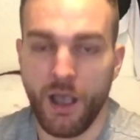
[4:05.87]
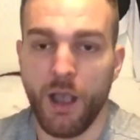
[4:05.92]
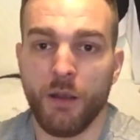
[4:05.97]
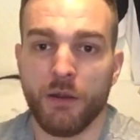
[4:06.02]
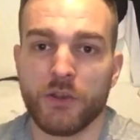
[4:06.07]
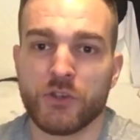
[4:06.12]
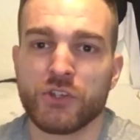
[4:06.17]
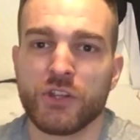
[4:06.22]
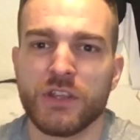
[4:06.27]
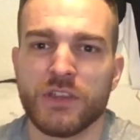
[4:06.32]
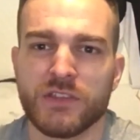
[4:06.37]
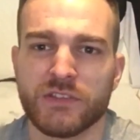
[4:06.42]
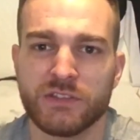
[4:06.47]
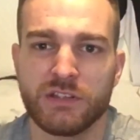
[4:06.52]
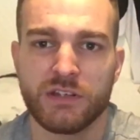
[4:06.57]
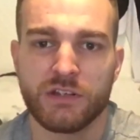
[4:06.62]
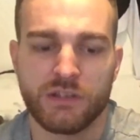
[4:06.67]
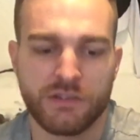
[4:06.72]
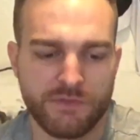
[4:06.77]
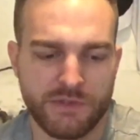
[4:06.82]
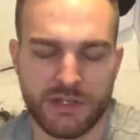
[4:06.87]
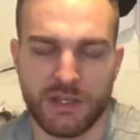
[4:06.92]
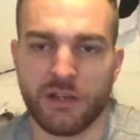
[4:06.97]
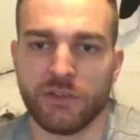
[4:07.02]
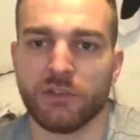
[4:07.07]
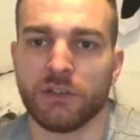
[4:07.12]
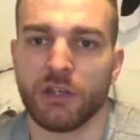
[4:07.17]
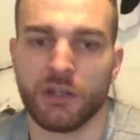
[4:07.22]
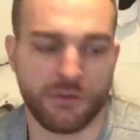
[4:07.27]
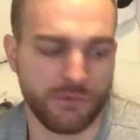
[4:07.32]
going to show you this in another video
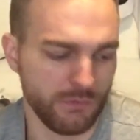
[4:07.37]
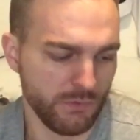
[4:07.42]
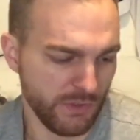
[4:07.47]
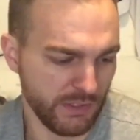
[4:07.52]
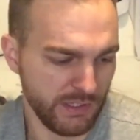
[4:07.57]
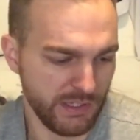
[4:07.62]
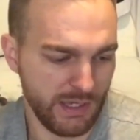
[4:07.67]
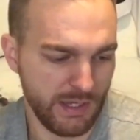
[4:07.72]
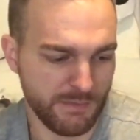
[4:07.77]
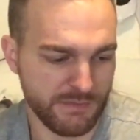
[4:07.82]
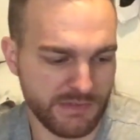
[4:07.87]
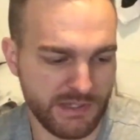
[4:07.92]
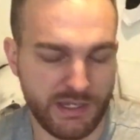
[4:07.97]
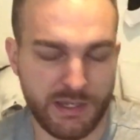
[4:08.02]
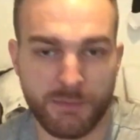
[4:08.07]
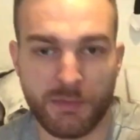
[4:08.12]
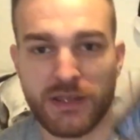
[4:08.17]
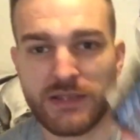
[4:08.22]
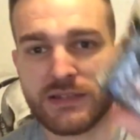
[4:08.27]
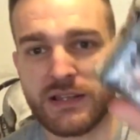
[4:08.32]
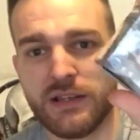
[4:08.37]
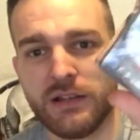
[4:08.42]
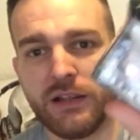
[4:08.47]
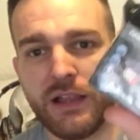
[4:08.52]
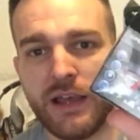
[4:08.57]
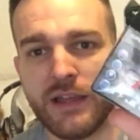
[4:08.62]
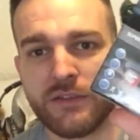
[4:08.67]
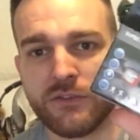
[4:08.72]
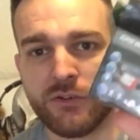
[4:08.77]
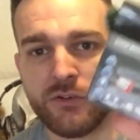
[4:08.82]
because I'm going to go through all the kit I'm taking. But it's a little
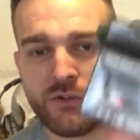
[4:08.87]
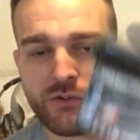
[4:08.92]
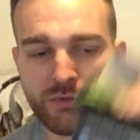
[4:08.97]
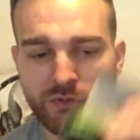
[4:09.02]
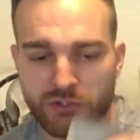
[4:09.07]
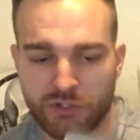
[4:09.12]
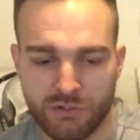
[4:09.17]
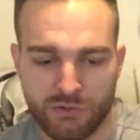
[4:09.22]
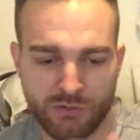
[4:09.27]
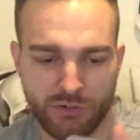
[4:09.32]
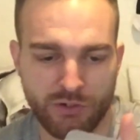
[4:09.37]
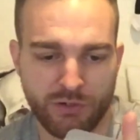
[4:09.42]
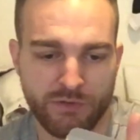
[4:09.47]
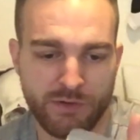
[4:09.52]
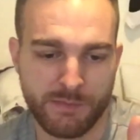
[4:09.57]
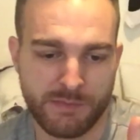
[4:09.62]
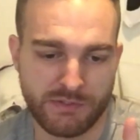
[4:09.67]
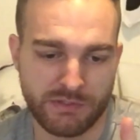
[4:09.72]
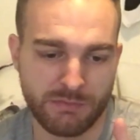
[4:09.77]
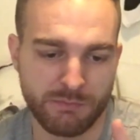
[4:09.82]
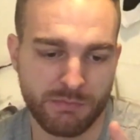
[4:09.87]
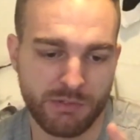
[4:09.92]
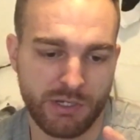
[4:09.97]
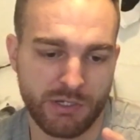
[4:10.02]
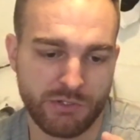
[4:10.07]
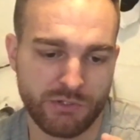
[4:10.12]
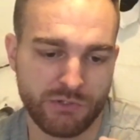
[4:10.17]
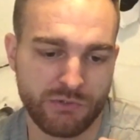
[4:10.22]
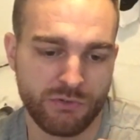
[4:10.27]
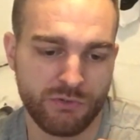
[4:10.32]
head torch which I ordered off Amazon. But I
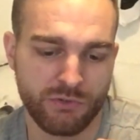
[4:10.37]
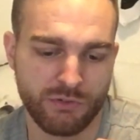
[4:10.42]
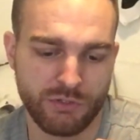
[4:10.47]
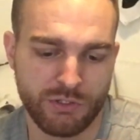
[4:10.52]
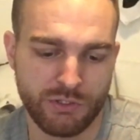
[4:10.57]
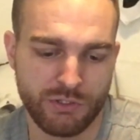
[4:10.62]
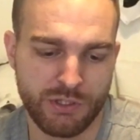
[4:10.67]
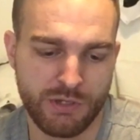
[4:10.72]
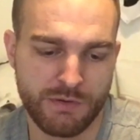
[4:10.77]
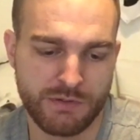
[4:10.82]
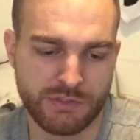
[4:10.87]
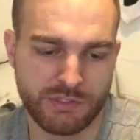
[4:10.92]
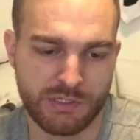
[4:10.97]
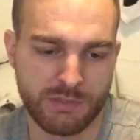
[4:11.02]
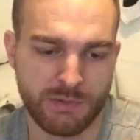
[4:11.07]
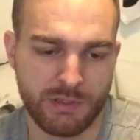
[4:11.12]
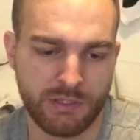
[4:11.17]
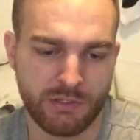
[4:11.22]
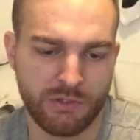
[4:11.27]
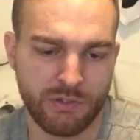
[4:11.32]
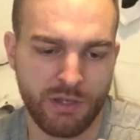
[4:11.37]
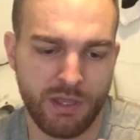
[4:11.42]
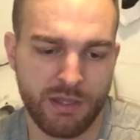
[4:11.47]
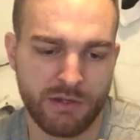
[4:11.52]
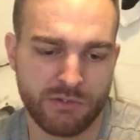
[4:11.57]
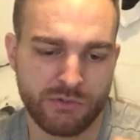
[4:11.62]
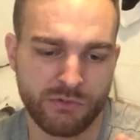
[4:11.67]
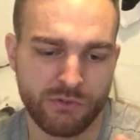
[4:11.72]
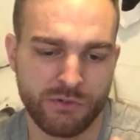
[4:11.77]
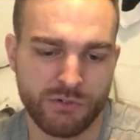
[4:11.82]
just thought, you know, it's going to be a good
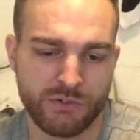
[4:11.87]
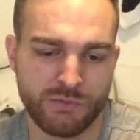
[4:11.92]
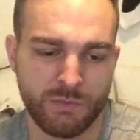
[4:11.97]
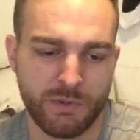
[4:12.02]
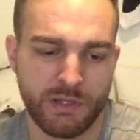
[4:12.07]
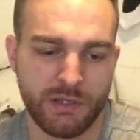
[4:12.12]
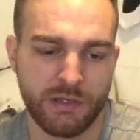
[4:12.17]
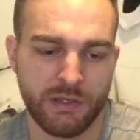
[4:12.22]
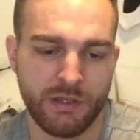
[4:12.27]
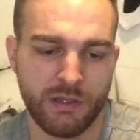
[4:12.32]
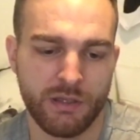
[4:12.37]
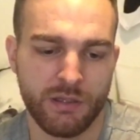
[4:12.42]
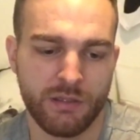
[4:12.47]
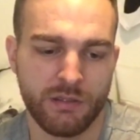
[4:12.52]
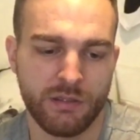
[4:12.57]
head torch when